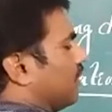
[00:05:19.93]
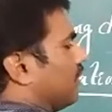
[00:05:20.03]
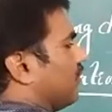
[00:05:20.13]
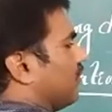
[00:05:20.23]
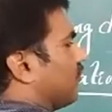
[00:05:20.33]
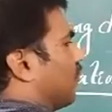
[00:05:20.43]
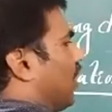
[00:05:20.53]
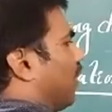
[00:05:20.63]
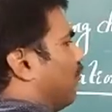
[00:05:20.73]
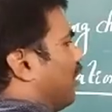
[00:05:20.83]
It's a
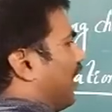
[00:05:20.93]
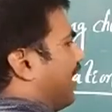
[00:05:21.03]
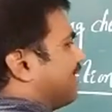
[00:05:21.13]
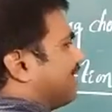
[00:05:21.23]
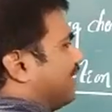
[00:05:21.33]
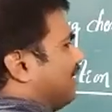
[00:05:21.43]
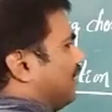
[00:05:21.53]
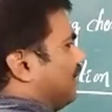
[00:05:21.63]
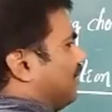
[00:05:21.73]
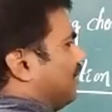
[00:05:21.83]
formula as a
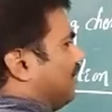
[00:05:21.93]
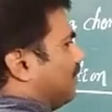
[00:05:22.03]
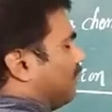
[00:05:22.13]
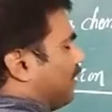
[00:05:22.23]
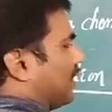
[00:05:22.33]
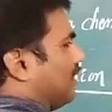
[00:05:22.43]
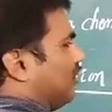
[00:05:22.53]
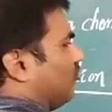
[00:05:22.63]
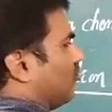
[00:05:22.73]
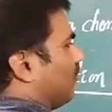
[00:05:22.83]

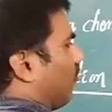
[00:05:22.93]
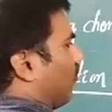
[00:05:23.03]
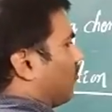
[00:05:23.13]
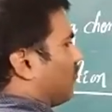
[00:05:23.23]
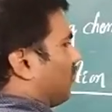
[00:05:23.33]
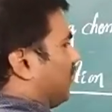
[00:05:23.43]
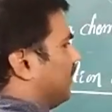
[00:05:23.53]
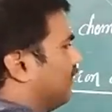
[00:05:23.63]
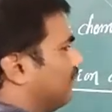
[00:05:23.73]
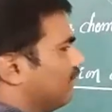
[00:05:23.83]
magnesium
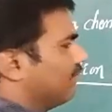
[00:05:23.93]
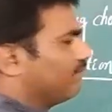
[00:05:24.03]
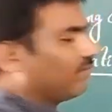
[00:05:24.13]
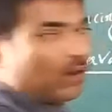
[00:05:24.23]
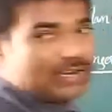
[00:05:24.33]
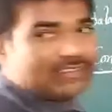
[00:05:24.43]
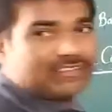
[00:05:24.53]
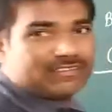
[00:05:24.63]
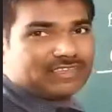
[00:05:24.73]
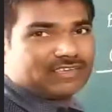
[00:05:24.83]
oxide. What
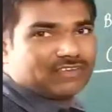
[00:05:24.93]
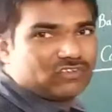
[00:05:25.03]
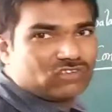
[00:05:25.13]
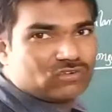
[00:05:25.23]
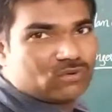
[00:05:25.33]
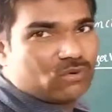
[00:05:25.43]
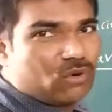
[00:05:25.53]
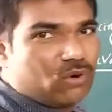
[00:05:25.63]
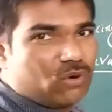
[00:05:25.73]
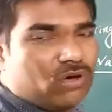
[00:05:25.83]
this equation,
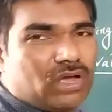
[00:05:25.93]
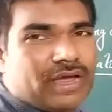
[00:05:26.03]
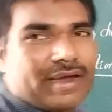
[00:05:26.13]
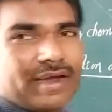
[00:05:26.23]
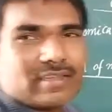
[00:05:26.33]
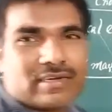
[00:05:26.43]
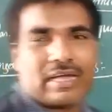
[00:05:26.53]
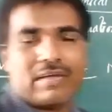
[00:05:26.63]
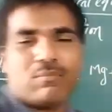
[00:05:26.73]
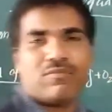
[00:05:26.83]
at the
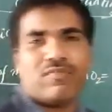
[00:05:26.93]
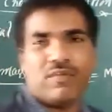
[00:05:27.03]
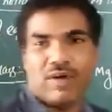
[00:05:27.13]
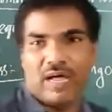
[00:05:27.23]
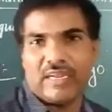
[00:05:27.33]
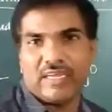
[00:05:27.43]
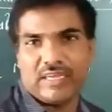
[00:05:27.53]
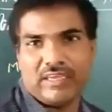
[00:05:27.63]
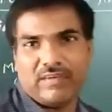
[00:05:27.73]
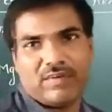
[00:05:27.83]
time of
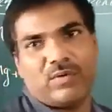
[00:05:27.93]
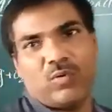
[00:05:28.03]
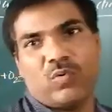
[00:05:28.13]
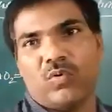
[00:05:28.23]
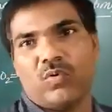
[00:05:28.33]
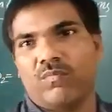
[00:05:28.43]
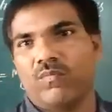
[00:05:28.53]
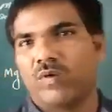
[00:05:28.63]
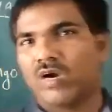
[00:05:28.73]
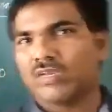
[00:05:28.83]
Diwali, when you
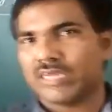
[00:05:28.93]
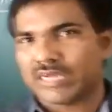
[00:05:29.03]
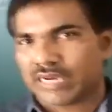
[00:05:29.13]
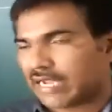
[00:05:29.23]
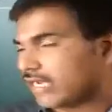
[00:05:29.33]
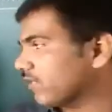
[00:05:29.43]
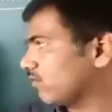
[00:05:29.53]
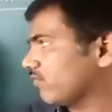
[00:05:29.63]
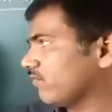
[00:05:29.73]
burn the cracker,